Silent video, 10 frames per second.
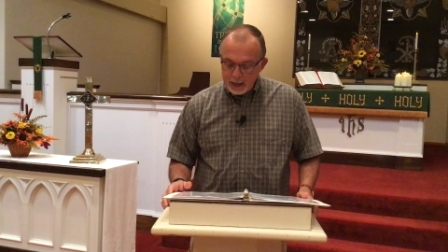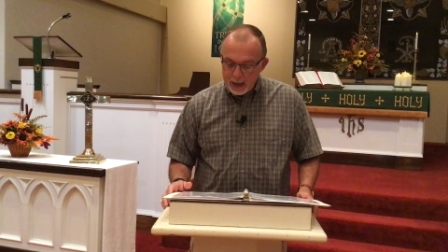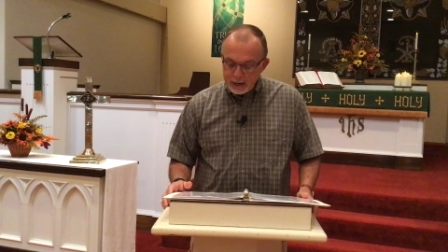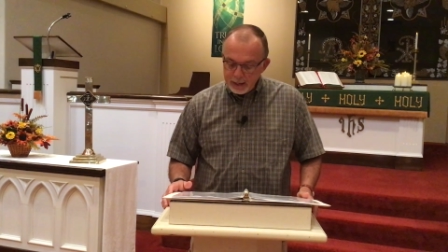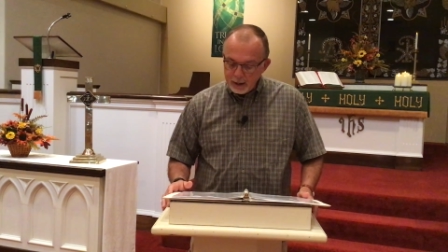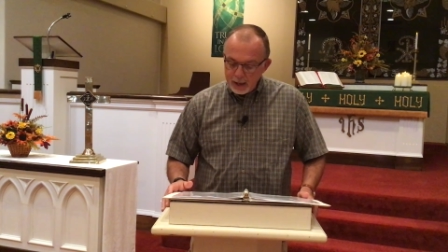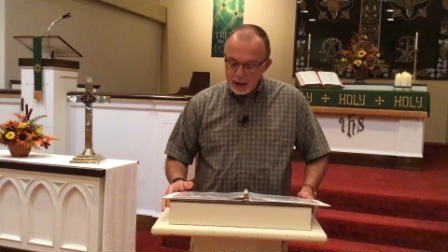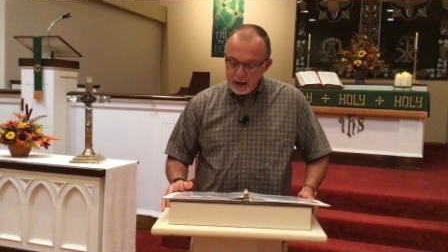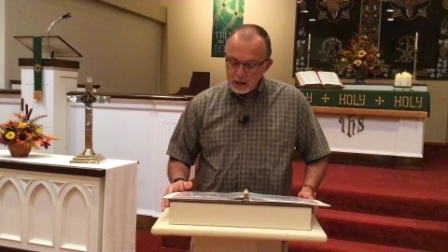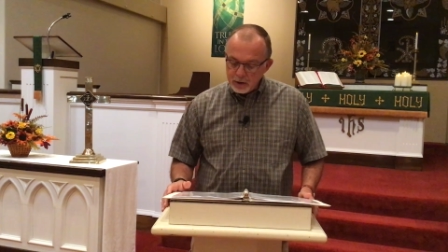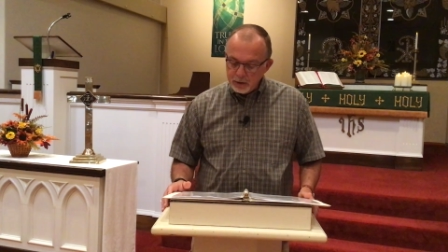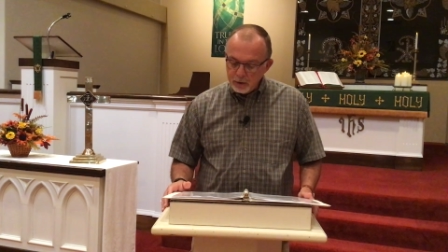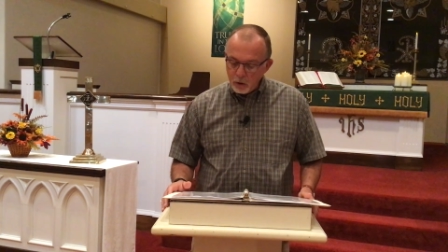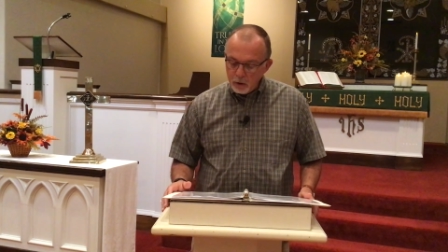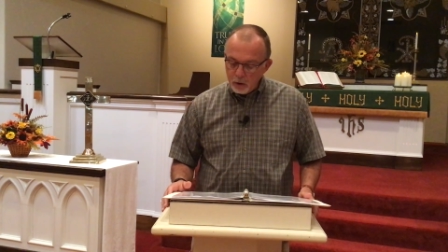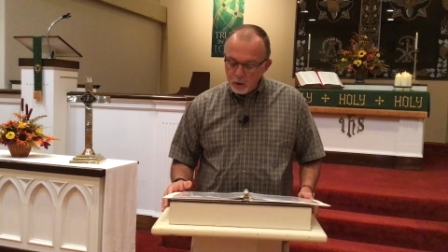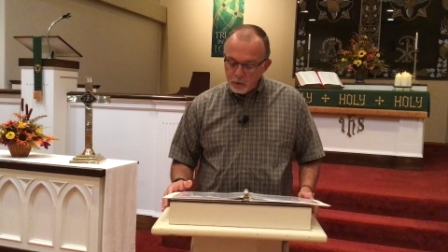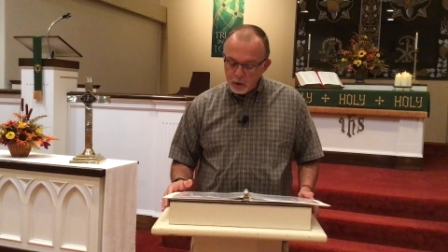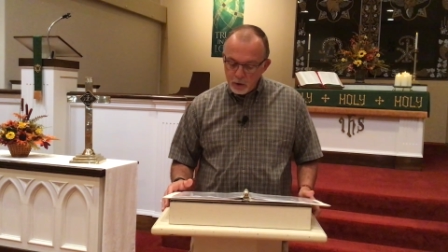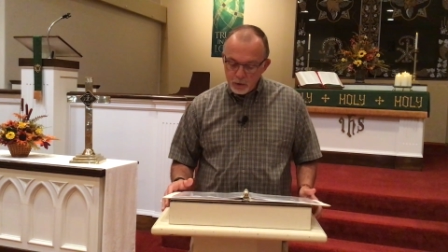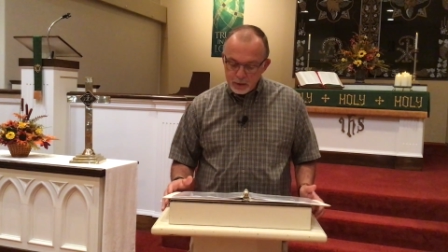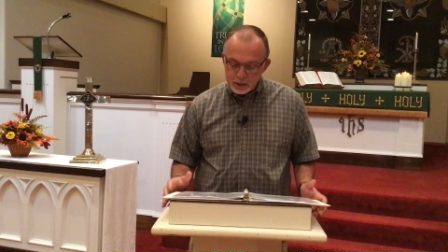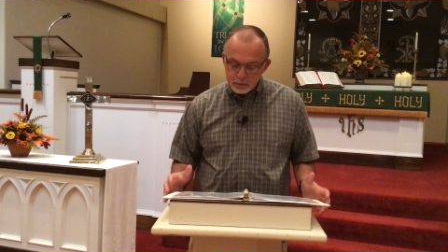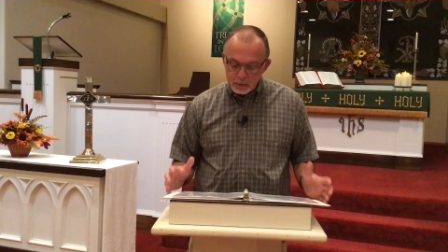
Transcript: at a young age, and although this